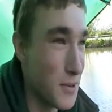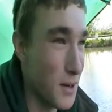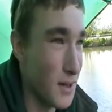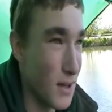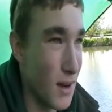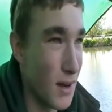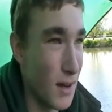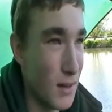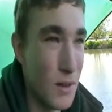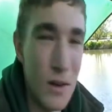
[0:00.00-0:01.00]
quite a dark
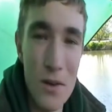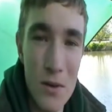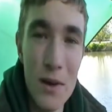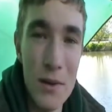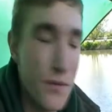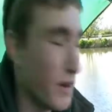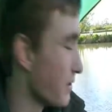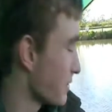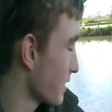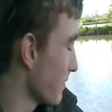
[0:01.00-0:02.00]
colour, looked like quite a good
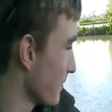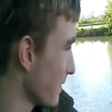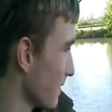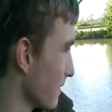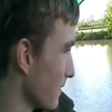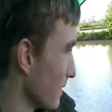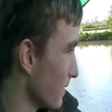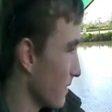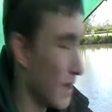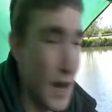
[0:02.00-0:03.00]
fish. So
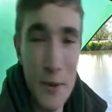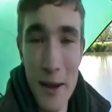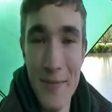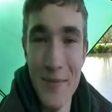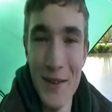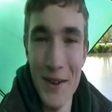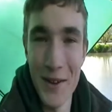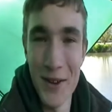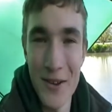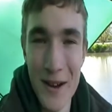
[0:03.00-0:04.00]
yeah, anyway, I'm
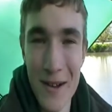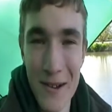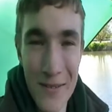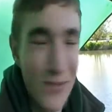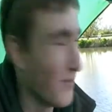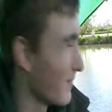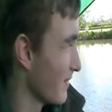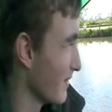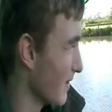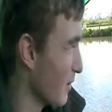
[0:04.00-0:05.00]
going to crack on
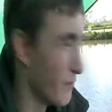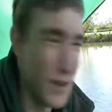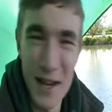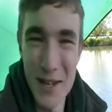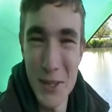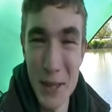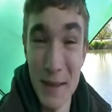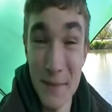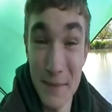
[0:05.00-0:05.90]
and hopefully catch one.